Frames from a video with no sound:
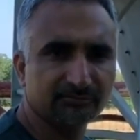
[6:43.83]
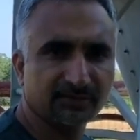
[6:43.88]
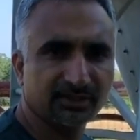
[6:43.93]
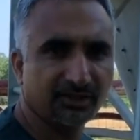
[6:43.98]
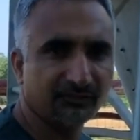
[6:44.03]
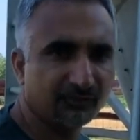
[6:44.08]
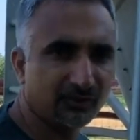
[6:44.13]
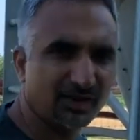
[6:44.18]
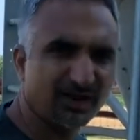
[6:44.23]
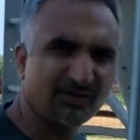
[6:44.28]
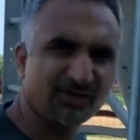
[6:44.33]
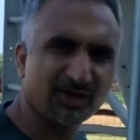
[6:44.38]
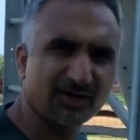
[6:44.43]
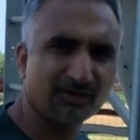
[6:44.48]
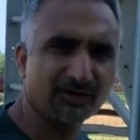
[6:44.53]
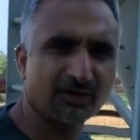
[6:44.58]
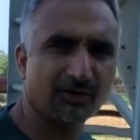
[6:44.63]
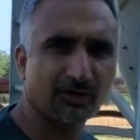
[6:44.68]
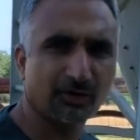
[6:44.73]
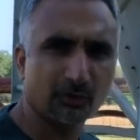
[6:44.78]
if you have
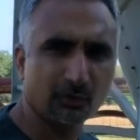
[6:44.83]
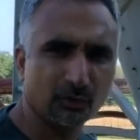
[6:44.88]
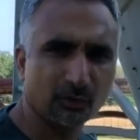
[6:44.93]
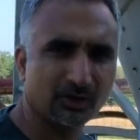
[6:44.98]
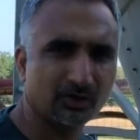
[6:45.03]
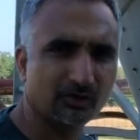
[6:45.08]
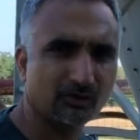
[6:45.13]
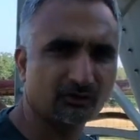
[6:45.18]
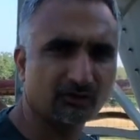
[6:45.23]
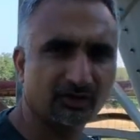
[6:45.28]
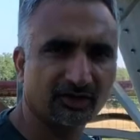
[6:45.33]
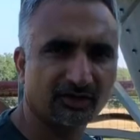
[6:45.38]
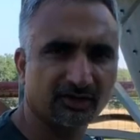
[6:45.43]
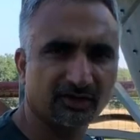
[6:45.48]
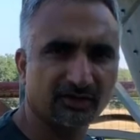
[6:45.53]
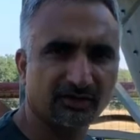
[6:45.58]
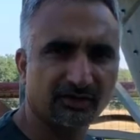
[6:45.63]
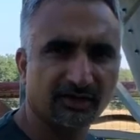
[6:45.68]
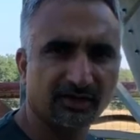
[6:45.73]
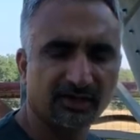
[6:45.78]
100 or 200
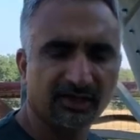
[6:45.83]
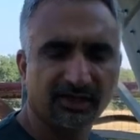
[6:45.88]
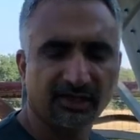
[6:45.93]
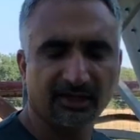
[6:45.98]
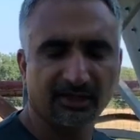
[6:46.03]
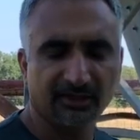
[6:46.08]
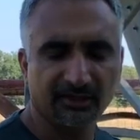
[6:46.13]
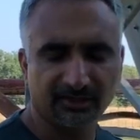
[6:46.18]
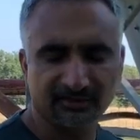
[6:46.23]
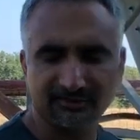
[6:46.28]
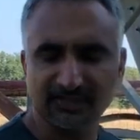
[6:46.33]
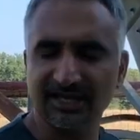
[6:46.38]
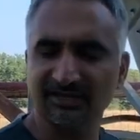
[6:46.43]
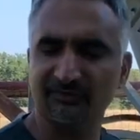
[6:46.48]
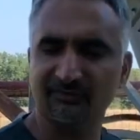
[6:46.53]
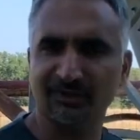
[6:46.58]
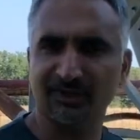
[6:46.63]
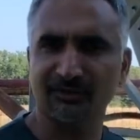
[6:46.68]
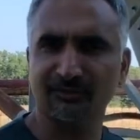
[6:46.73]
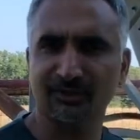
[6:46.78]
chicken.
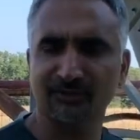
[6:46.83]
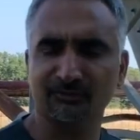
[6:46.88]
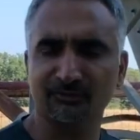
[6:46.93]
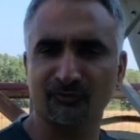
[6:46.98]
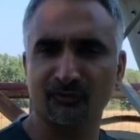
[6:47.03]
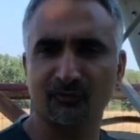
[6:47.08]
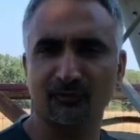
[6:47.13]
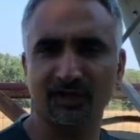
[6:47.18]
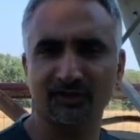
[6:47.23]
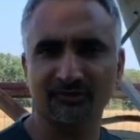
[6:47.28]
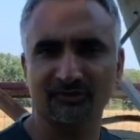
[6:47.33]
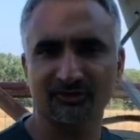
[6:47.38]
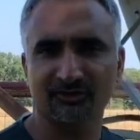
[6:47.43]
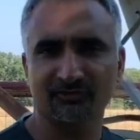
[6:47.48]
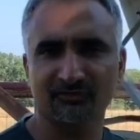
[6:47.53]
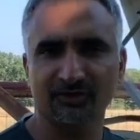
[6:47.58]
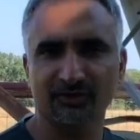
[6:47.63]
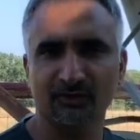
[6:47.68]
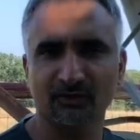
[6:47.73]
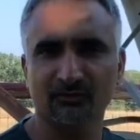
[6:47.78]
Thanks very much for watching
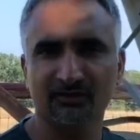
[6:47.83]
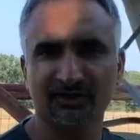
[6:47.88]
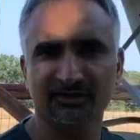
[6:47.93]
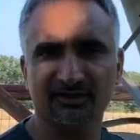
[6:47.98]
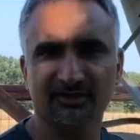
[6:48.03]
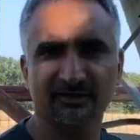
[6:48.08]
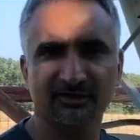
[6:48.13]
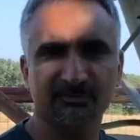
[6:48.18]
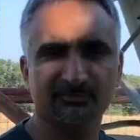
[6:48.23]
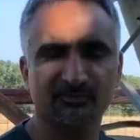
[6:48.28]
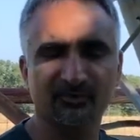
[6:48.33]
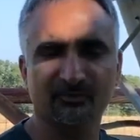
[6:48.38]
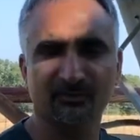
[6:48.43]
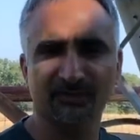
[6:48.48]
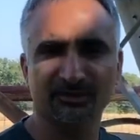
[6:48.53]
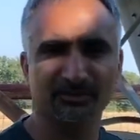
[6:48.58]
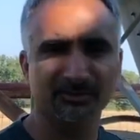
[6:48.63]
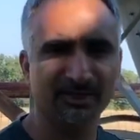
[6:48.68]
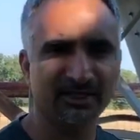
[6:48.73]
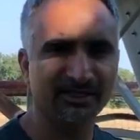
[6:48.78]
this video
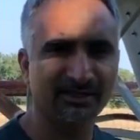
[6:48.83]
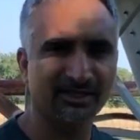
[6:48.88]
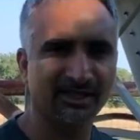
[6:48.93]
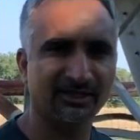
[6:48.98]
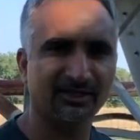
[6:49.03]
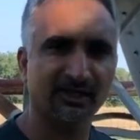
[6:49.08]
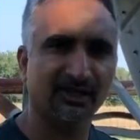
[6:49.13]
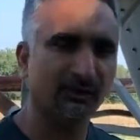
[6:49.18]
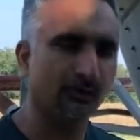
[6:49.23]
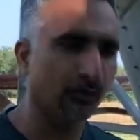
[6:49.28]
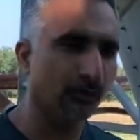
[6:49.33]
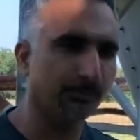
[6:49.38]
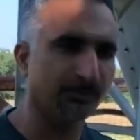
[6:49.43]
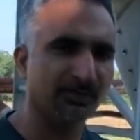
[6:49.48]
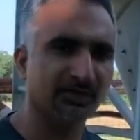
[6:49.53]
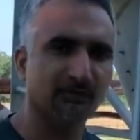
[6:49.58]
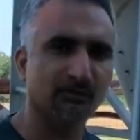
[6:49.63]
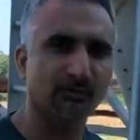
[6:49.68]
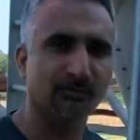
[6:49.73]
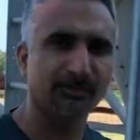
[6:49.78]
with me, and I hope
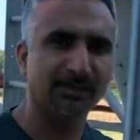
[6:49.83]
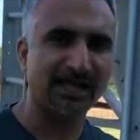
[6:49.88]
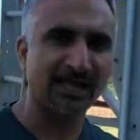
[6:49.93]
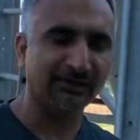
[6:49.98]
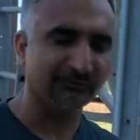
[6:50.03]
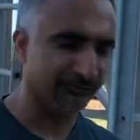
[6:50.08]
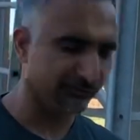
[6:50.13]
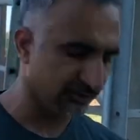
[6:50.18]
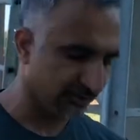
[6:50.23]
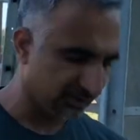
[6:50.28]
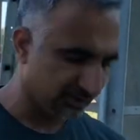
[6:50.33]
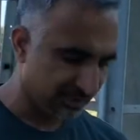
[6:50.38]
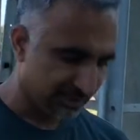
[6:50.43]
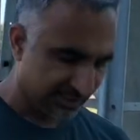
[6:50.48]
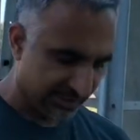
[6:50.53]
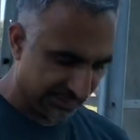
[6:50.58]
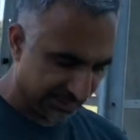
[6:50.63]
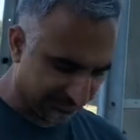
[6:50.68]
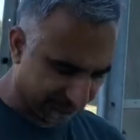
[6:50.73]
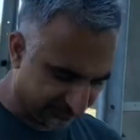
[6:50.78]
it will be helpful
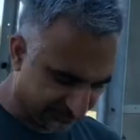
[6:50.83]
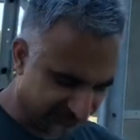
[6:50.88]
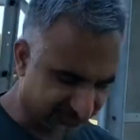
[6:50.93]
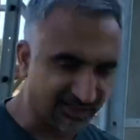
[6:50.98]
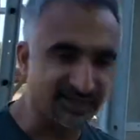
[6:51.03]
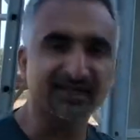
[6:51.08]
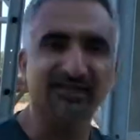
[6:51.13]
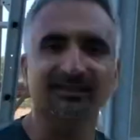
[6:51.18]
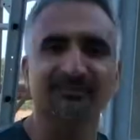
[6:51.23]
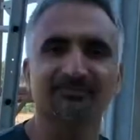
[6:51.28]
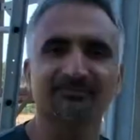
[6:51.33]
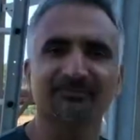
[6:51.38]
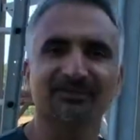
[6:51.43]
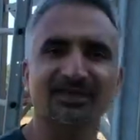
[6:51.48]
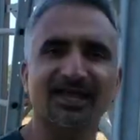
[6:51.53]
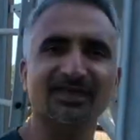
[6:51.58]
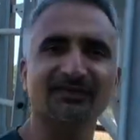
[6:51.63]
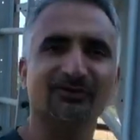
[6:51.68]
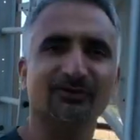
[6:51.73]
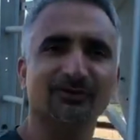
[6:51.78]
and with Sunny.
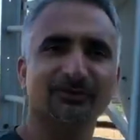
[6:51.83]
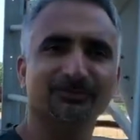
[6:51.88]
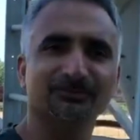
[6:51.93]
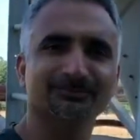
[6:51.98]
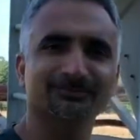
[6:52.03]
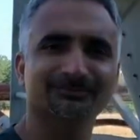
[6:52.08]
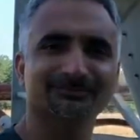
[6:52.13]
Thank you.